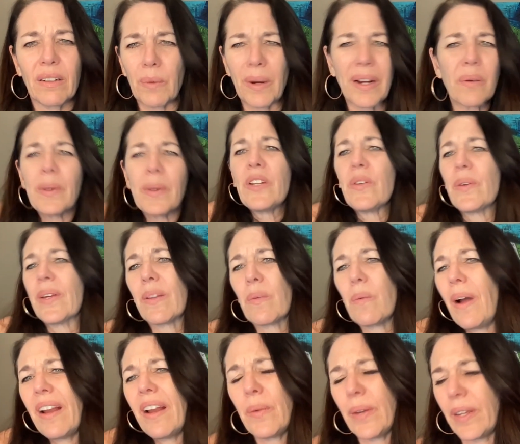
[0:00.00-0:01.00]

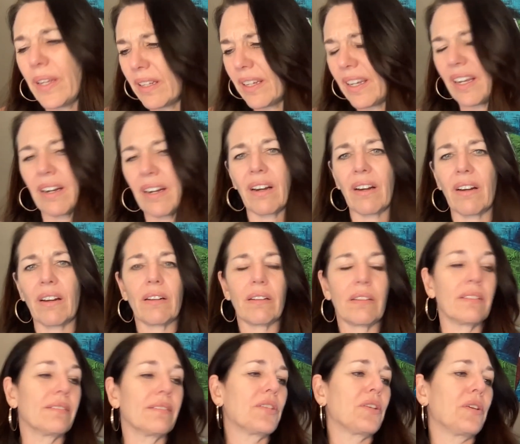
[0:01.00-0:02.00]
Why do we care
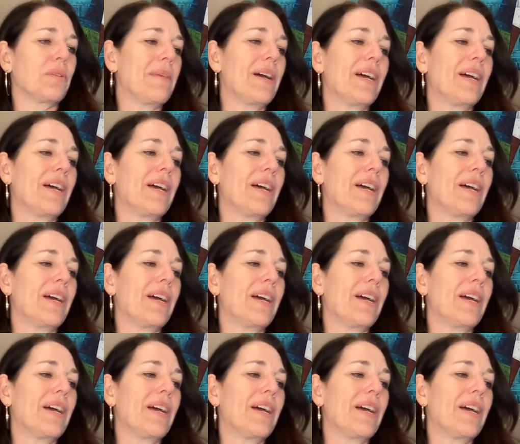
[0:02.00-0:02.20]
so